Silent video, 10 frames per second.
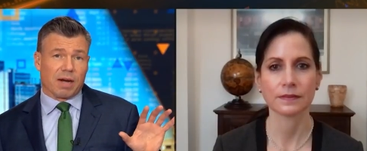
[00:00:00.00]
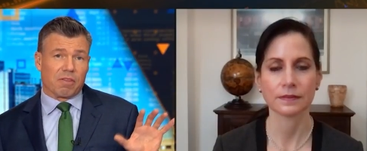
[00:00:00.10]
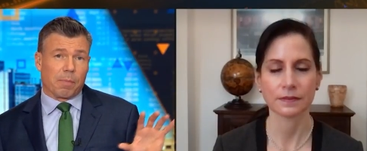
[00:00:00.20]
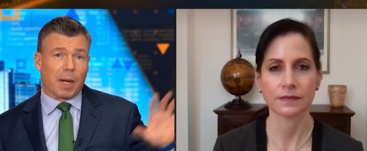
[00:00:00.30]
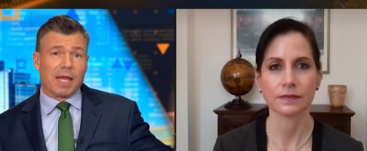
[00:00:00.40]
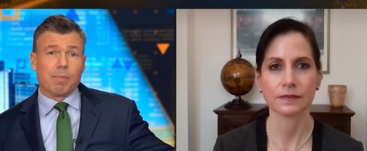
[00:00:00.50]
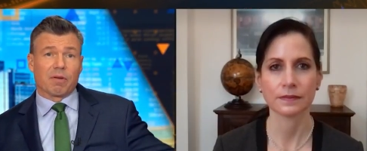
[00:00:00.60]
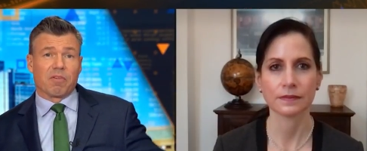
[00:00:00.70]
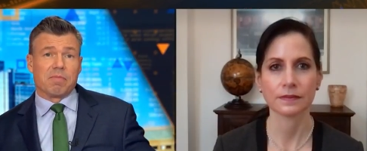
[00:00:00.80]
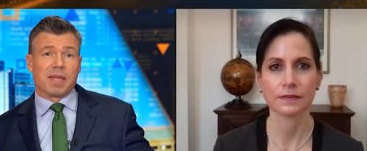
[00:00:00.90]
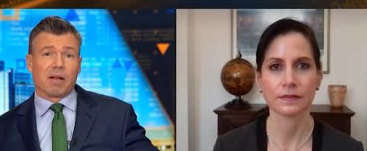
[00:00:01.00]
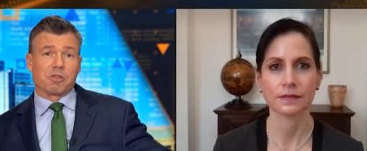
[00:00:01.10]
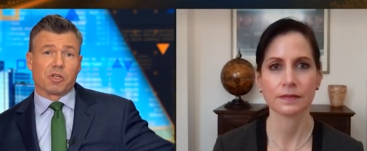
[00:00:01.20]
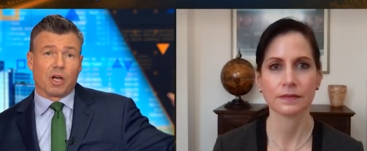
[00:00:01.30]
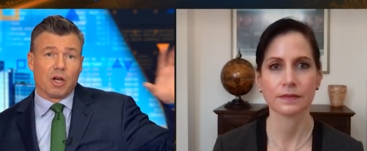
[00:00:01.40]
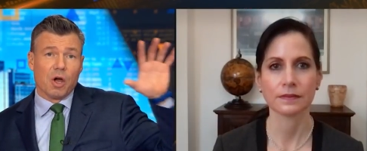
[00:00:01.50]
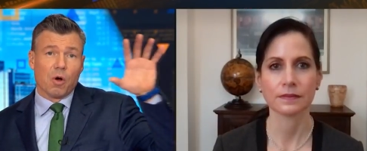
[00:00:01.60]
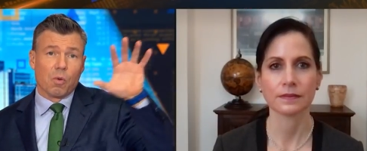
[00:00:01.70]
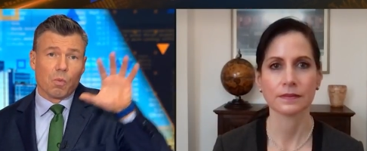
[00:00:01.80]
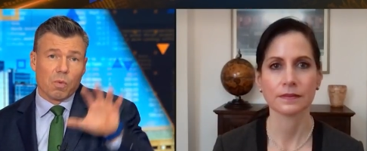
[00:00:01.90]
Speaker 1: of the playbook from Delta
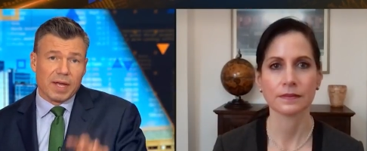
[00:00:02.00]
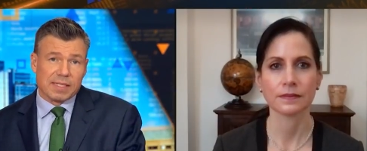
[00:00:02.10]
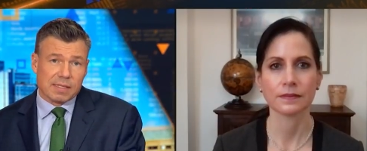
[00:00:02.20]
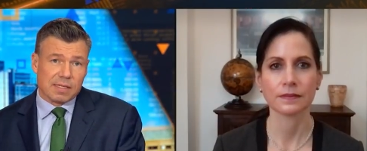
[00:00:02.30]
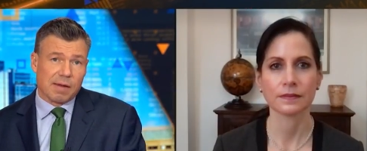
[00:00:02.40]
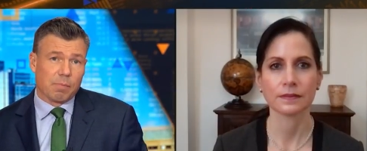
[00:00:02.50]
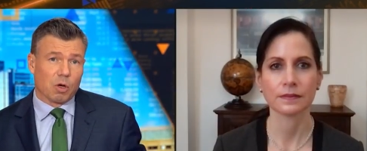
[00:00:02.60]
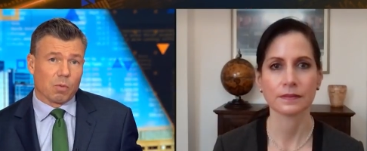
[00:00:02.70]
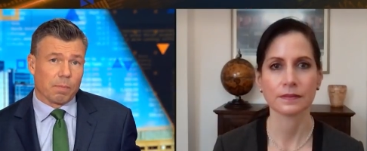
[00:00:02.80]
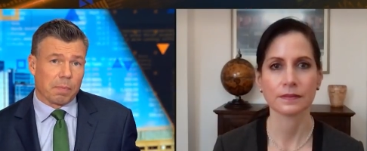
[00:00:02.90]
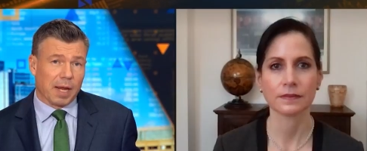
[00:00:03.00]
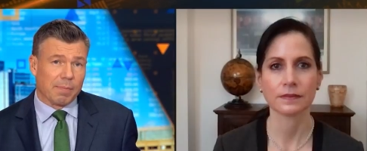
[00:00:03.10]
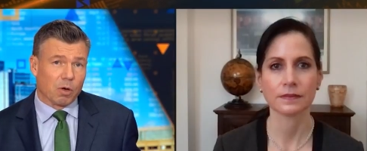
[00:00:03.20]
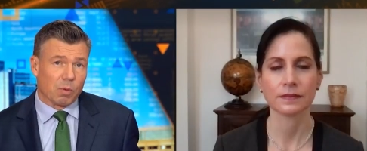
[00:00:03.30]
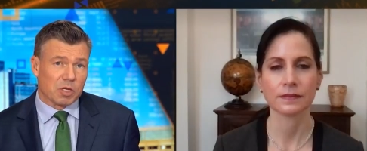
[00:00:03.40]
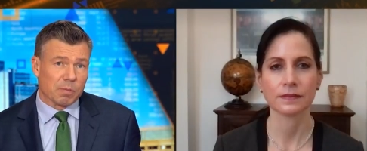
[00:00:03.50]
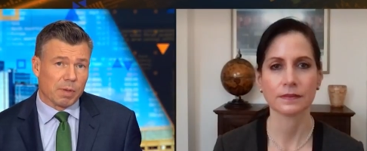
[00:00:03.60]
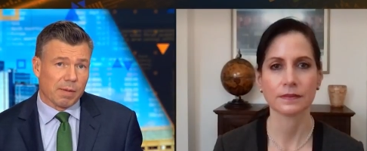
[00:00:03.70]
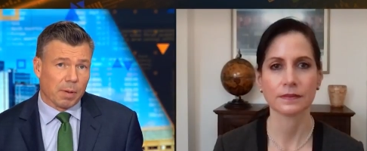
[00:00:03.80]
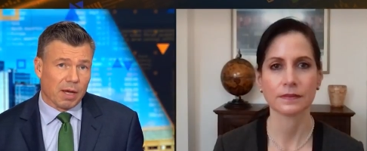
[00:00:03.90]
is the same playbook we should
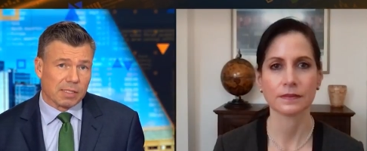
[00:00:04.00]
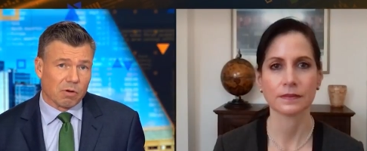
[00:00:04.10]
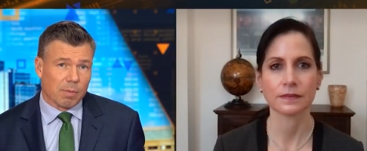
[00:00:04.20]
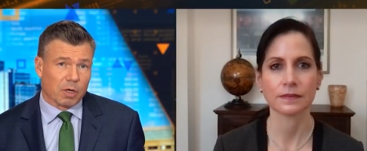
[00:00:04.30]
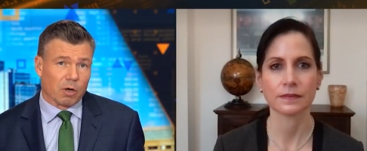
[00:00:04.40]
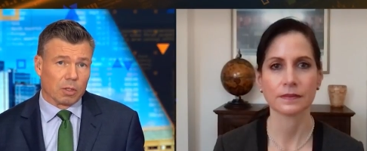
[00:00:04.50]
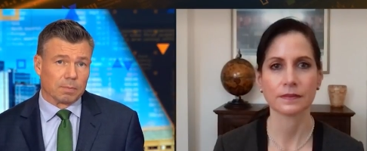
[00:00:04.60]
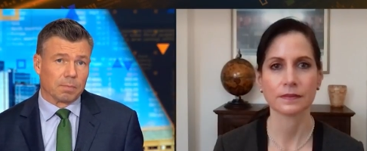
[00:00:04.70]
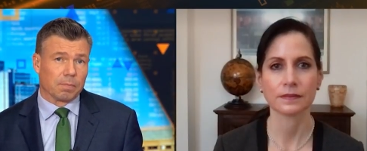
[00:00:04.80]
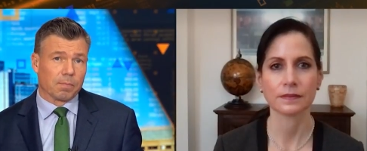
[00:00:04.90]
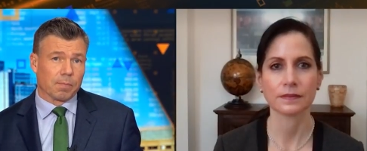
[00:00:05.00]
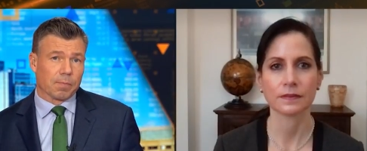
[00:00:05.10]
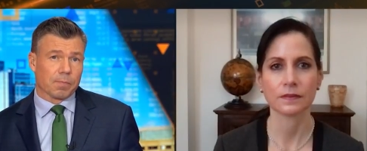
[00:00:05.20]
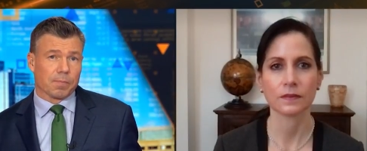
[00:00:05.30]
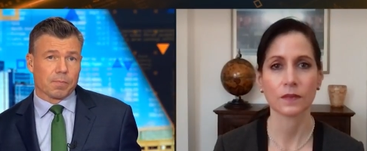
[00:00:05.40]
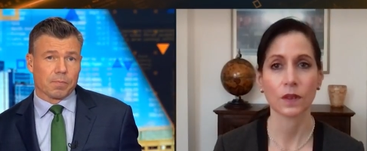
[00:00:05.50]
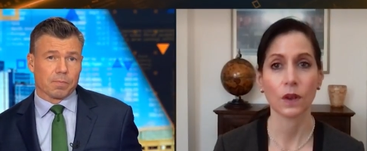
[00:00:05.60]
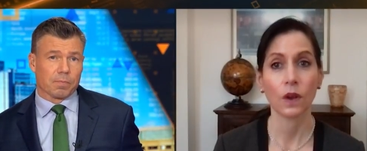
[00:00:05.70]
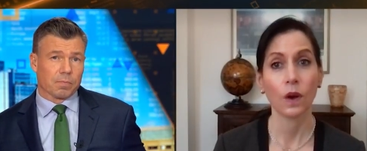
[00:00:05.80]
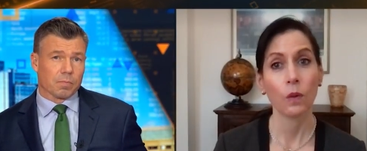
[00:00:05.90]
be applying to Omicron.
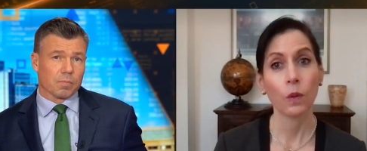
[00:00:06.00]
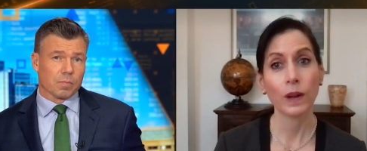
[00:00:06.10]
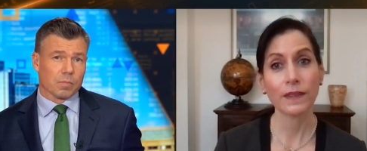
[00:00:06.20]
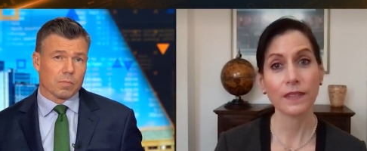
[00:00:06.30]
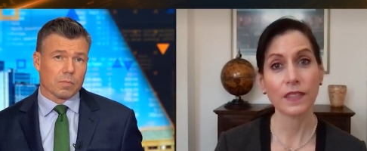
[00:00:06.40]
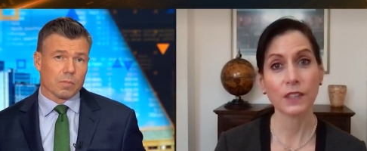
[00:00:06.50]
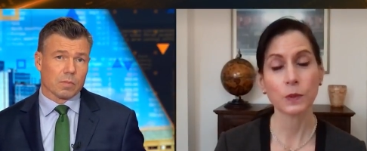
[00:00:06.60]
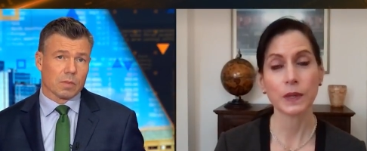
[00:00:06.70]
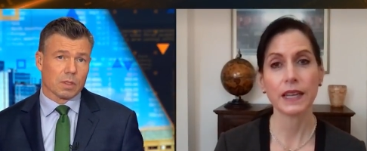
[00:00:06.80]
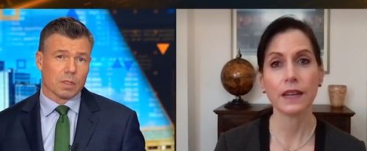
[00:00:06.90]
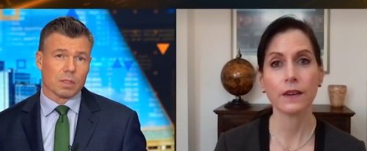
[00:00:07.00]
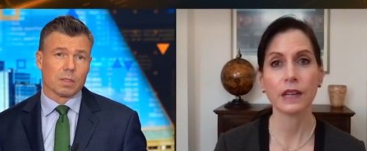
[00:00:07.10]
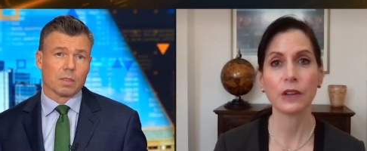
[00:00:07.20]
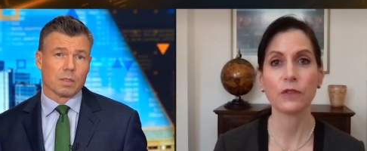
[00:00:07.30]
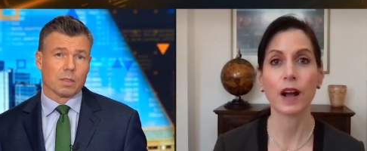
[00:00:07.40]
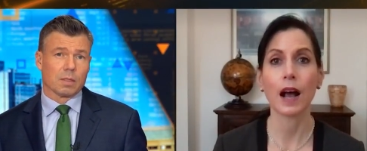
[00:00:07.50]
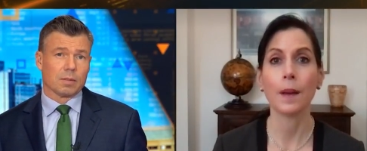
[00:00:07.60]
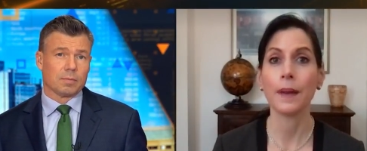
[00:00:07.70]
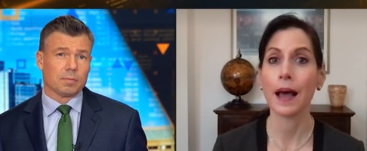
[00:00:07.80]
Speaker 2: Well, one of the things we're hearing from